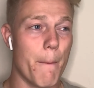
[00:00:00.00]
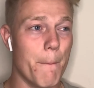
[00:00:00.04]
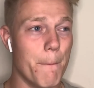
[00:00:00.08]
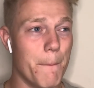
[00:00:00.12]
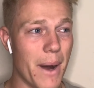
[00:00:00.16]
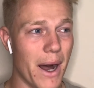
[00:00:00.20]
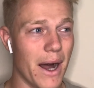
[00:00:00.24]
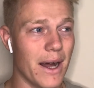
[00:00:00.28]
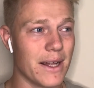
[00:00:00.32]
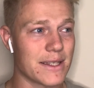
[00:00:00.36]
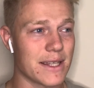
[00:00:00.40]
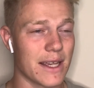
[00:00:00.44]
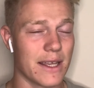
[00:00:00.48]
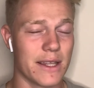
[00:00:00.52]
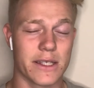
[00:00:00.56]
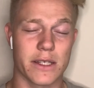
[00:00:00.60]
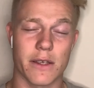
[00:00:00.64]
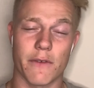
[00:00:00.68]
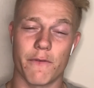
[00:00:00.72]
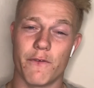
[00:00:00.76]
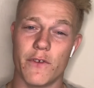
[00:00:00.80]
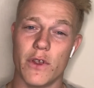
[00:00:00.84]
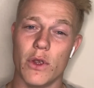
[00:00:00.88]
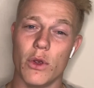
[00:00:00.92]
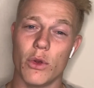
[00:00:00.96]
But there's a
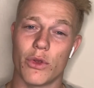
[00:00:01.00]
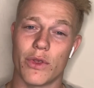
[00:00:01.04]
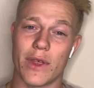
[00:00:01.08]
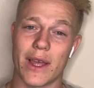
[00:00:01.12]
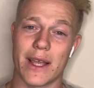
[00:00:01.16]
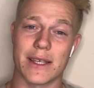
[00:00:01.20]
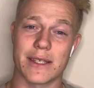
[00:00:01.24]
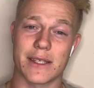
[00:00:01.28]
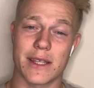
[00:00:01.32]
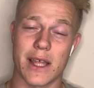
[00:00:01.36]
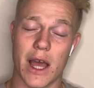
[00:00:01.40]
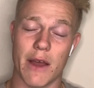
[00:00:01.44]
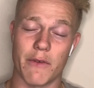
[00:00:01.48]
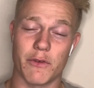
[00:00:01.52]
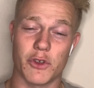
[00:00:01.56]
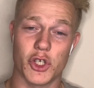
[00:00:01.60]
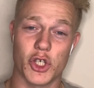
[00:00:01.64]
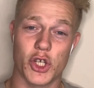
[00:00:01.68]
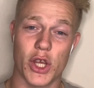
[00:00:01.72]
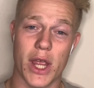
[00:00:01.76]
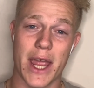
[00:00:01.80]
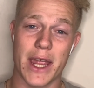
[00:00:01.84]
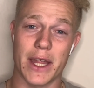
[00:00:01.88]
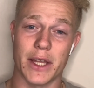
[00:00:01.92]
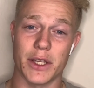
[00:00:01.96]
few things that have
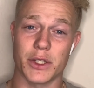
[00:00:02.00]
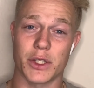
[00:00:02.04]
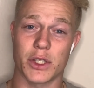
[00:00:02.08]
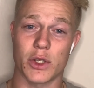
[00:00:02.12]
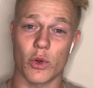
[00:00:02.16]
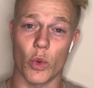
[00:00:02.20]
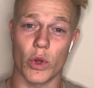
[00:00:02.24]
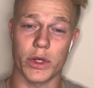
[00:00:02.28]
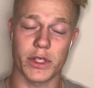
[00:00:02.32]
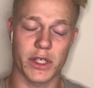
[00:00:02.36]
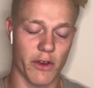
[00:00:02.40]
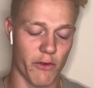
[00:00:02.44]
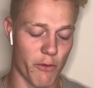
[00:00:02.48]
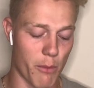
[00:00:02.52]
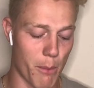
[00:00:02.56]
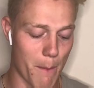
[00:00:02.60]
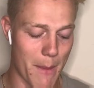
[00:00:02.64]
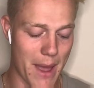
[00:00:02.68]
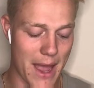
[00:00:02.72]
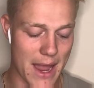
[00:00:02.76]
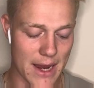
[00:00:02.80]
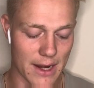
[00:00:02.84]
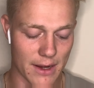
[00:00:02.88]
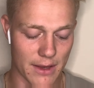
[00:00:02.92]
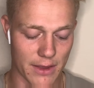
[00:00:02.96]
changed which have
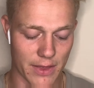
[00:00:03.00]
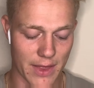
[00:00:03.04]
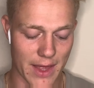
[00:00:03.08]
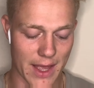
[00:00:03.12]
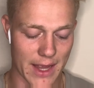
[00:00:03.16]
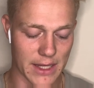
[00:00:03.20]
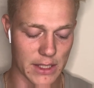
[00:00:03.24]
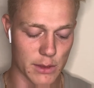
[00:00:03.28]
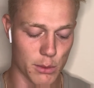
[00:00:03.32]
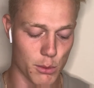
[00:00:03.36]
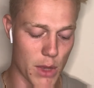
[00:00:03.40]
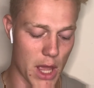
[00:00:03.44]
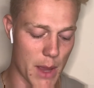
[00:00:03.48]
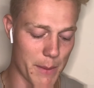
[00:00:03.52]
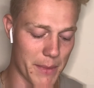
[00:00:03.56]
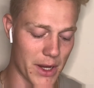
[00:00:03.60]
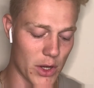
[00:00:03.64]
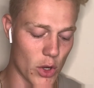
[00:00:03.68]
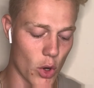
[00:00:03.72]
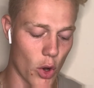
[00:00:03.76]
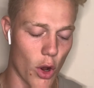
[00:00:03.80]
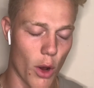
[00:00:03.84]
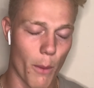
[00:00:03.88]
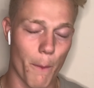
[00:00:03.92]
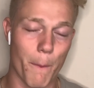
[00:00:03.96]
made things maybe
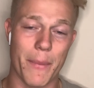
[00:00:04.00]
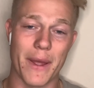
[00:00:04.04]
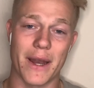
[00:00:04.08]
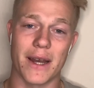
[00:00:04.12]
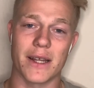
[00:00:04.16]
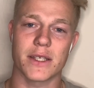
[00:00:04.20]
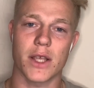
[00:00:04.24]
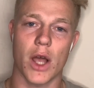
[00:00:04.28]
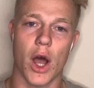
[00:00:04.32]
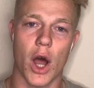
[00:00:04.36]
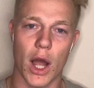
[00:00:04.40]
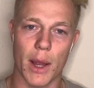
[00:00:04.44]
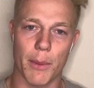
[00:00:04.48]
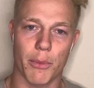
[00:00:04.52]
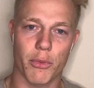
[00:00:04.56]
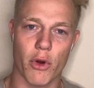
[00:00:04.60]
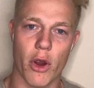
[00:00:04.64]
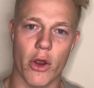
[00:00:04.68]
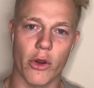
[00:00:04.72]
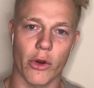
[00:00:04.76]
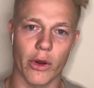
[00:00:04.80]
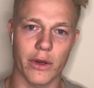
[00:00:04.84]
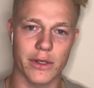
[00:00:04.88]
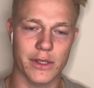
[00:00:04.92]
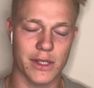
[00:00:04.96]
not been as high
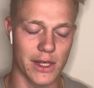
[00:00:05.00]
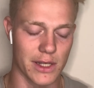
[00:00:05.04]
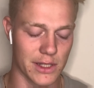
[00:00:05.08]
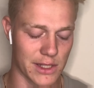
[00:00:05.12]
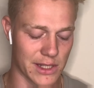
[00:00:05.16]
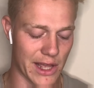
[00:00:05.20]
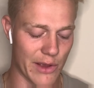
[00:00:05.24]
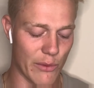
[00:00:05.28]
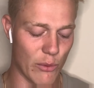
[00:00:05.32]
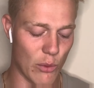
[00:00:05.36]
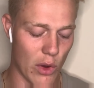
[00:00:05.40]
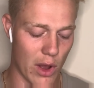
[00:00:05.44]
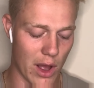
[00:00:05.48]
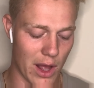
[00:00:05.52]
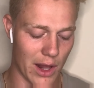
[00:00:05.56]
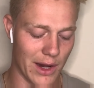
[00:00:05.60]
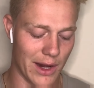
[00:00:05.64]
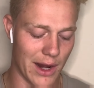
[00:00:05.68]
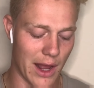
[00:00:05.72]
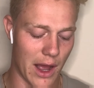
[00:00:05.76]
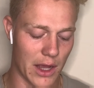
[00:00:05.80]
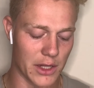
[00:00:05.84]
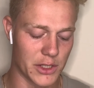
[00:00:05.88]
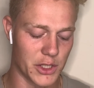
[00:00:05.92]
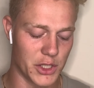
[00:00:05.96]
progress as they were
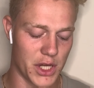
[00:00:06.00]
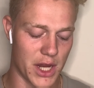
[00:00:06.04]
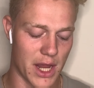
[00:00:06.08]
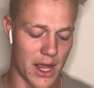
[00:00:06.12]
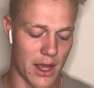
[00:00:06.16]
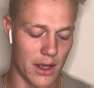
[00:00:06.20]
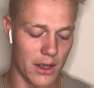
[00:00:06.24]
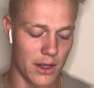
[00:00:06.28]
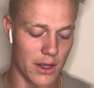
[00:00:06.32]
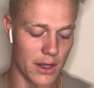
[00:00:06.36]
last year.